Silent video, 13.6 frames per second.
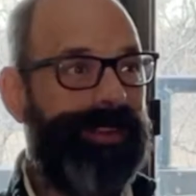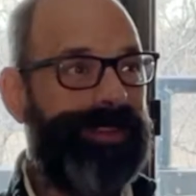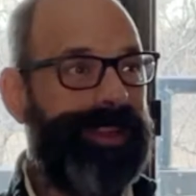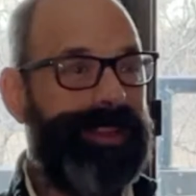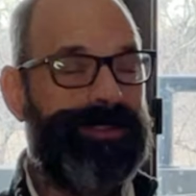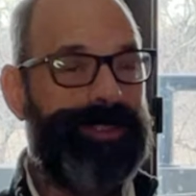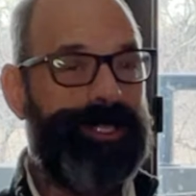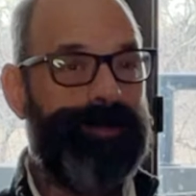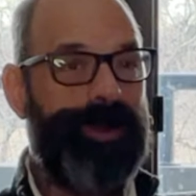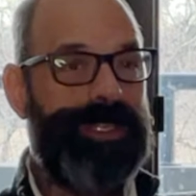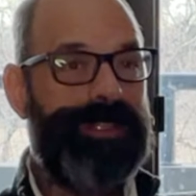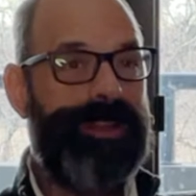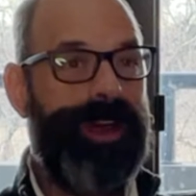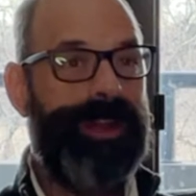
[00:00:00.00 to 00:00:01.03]
think there's as
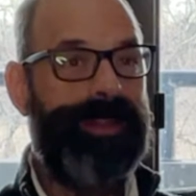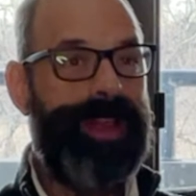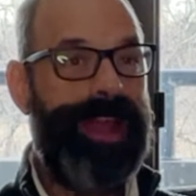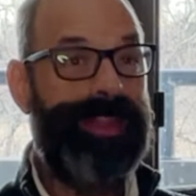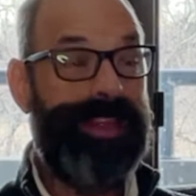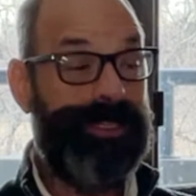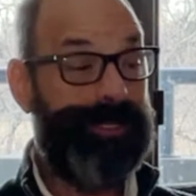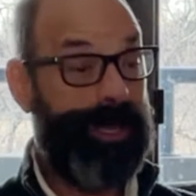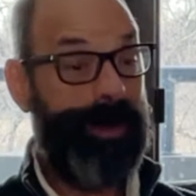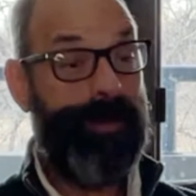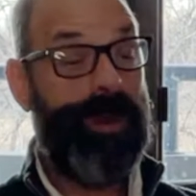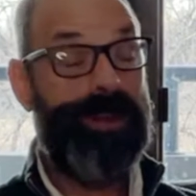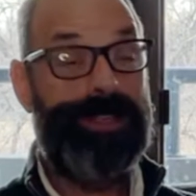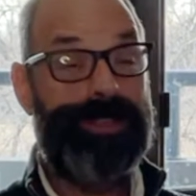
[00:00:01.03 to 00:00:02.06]
much thought on that. I think some
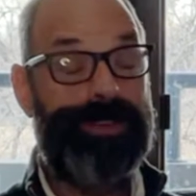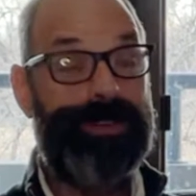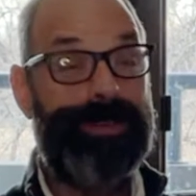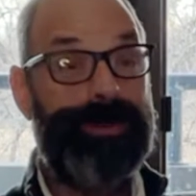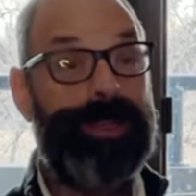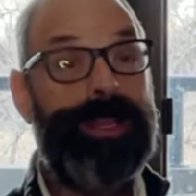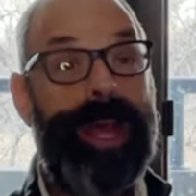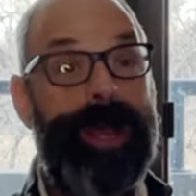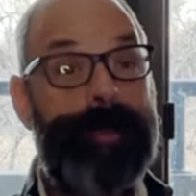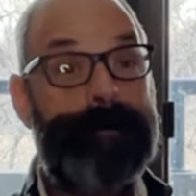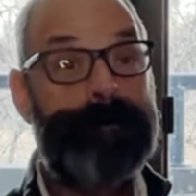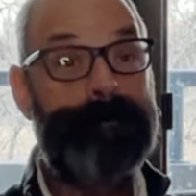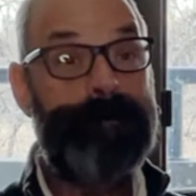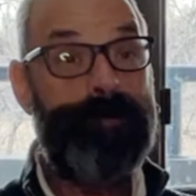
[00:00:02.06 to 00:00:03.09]
artists are doing that,
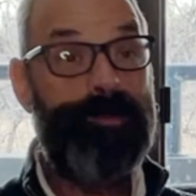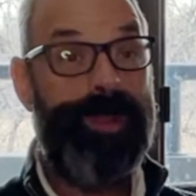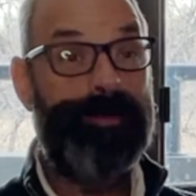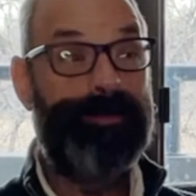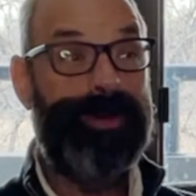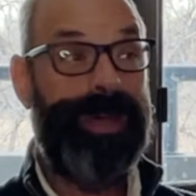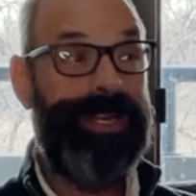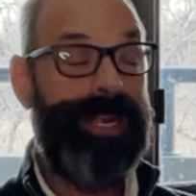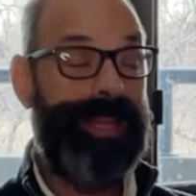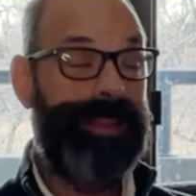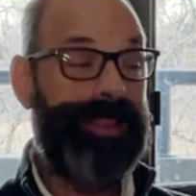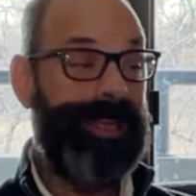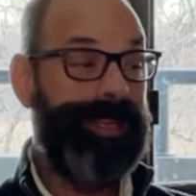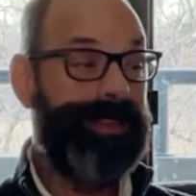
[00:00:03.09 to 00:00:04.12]
but I
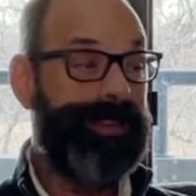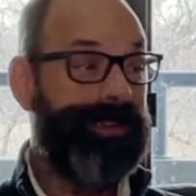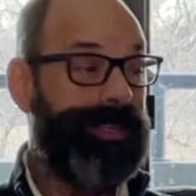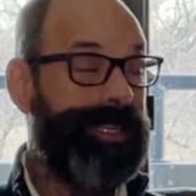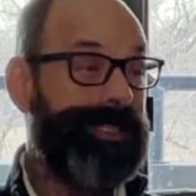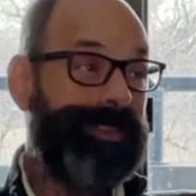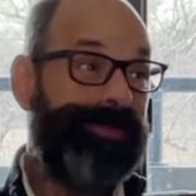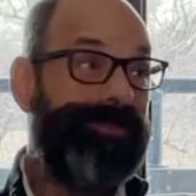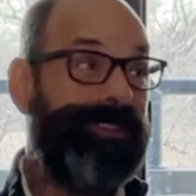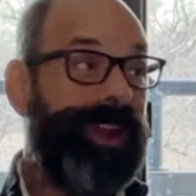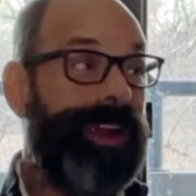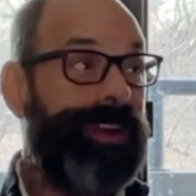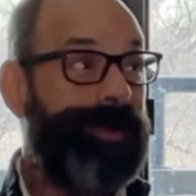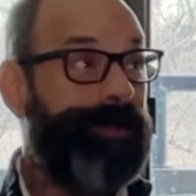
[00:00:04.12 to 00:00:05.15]
think it's
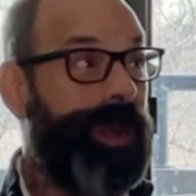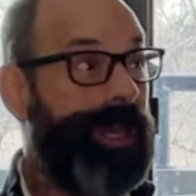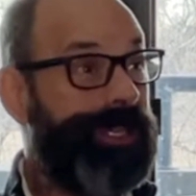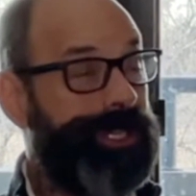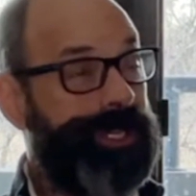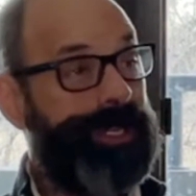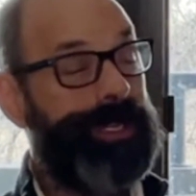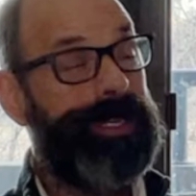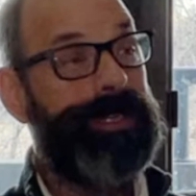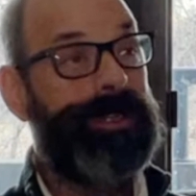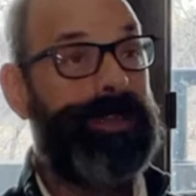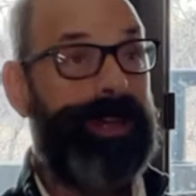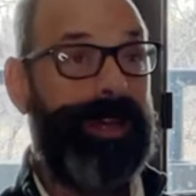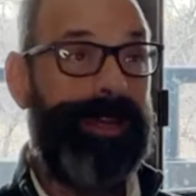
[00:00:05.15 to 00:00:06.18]
very much
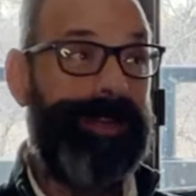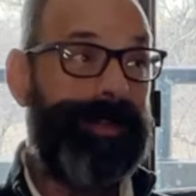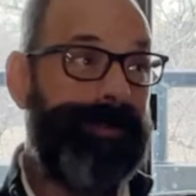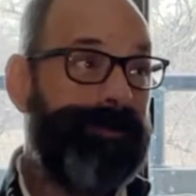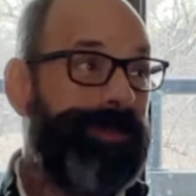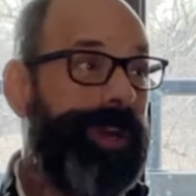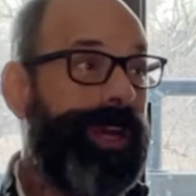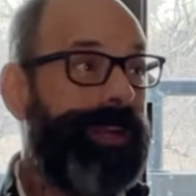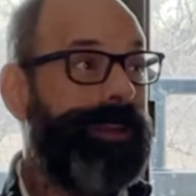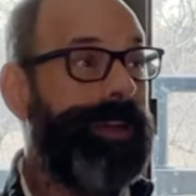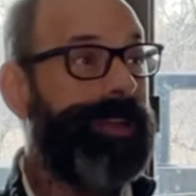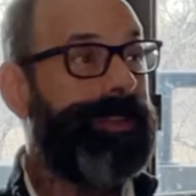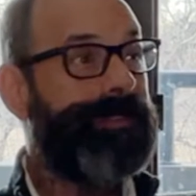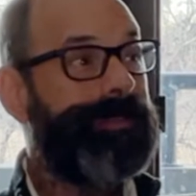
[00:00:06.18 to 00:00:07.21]
a